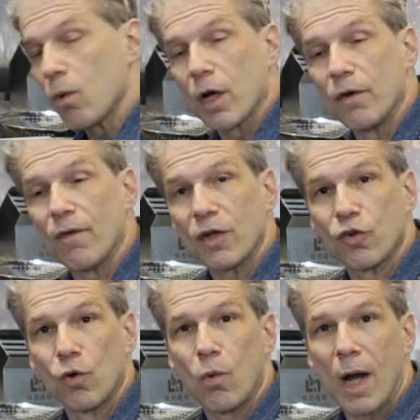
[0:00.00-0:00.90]

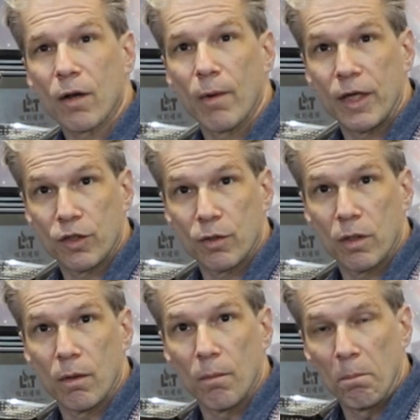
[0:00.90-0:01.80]
conventional wok range
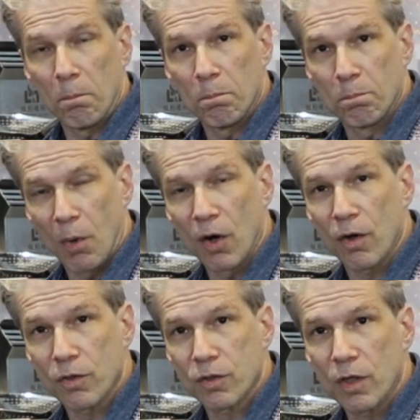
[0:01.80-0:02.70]

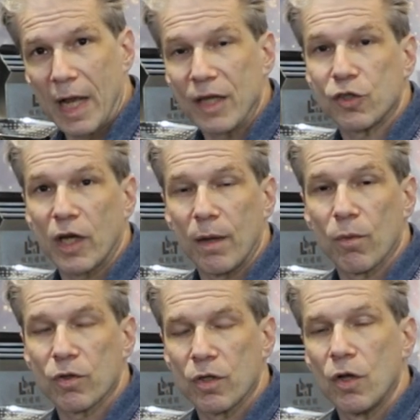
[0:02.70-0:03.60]
burners and
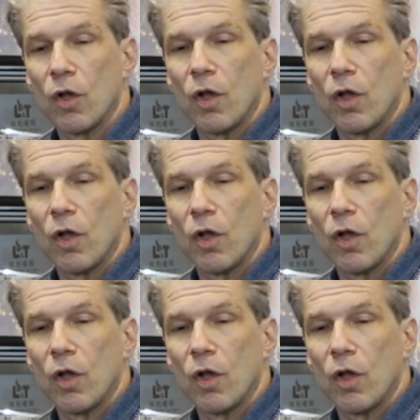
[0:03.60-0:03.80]
chambers.